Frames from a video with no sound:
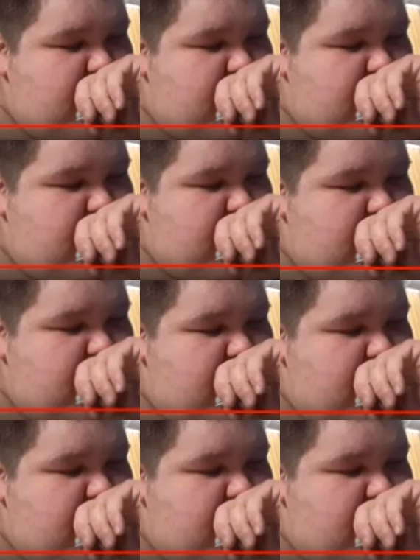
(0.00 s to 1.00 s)

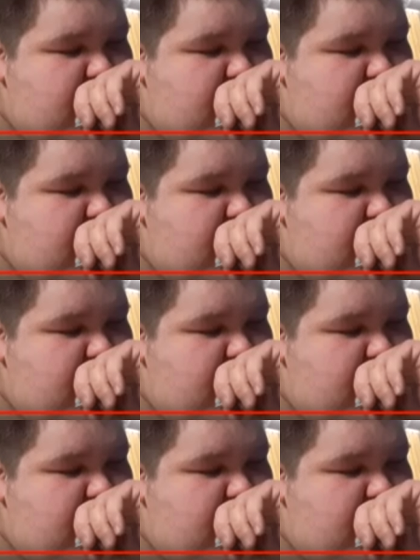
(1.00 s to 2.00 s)

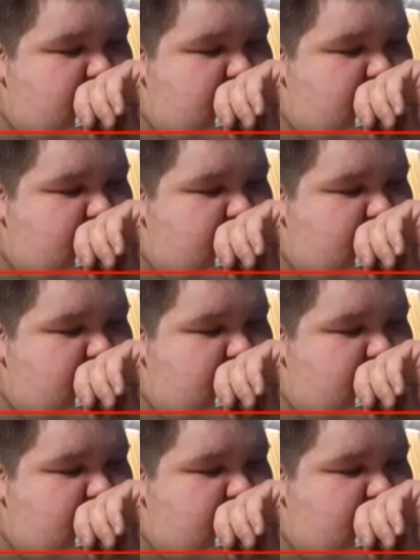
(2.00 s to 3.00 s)

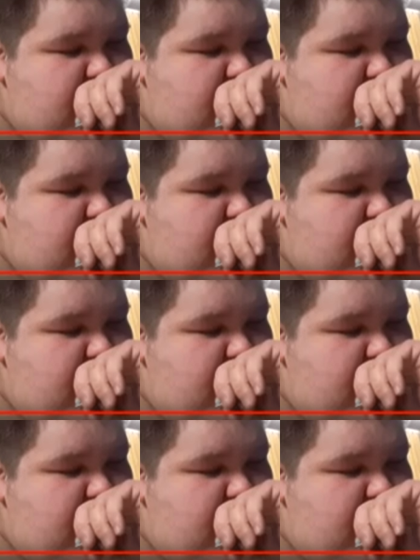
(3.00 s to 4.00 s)

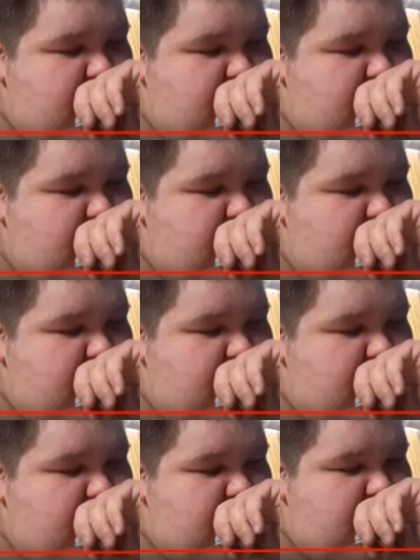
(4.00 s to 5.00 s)

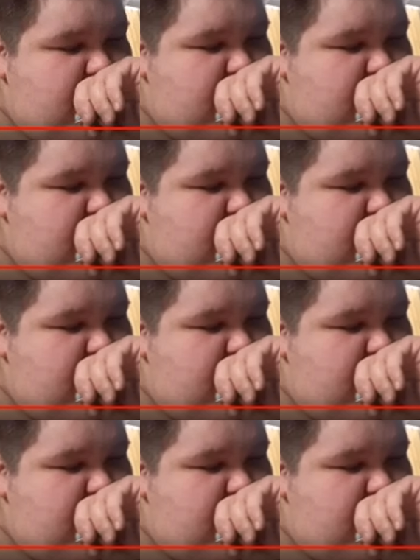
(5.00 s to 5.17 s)
(silent)